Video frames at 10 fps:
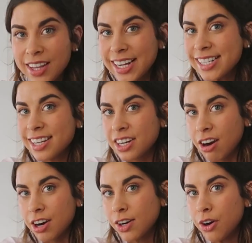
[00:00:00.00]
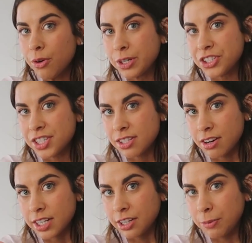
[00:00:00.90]
Like I said, Caracara oranges
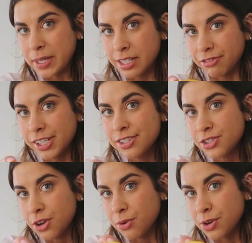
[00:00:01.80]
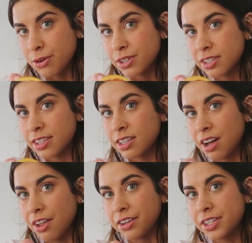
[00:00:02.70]
are a little bit different, so notice that the
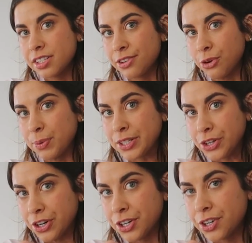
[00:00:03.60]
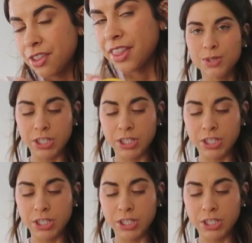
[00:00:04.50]
color is a little bit darker.